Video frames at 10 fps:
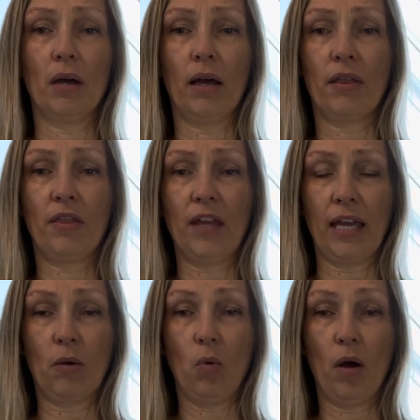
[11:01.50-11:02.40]
I
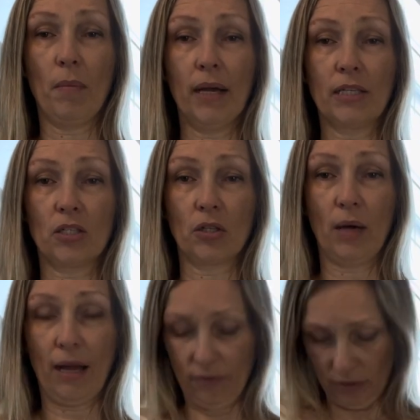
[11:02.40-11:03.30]
think what I might do, I
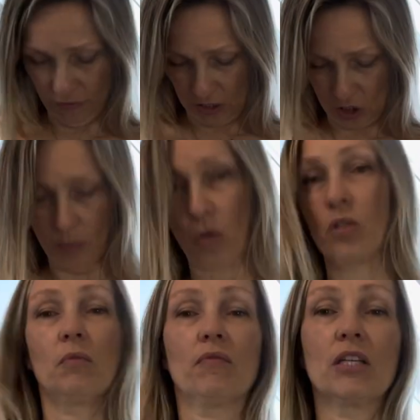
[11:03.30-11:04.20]
haven't finished the
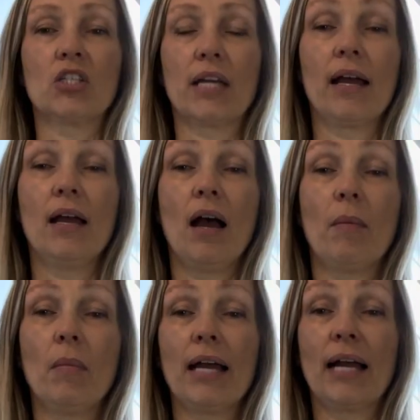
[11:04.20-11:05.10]
bottom of this yet, I
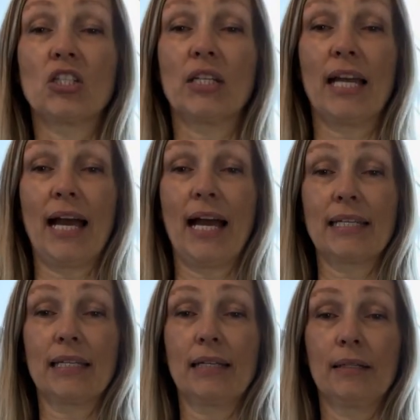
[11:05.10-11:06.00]
might actually
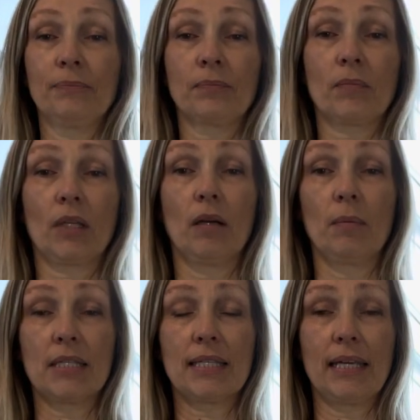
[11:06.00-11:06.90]
add
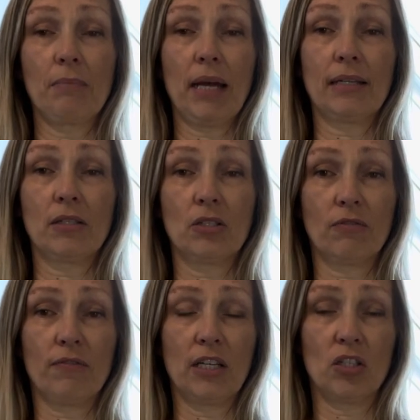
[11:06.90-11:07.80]
a seam band to
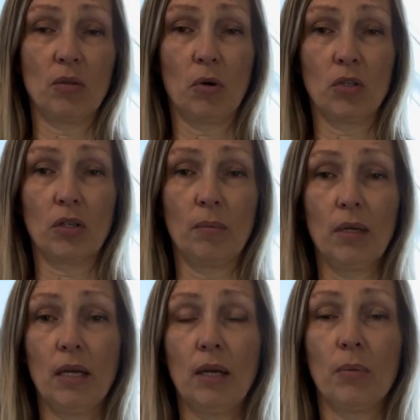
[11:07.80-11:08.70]
finish the bottom.
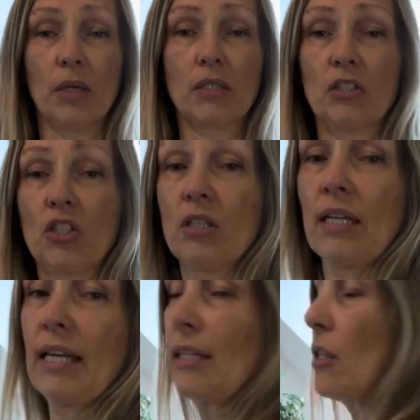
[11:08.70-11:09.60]
But I just
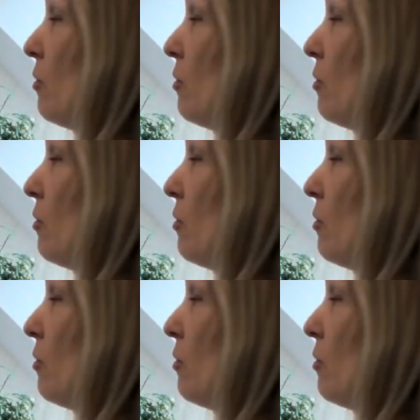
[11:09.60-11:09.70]
think it's a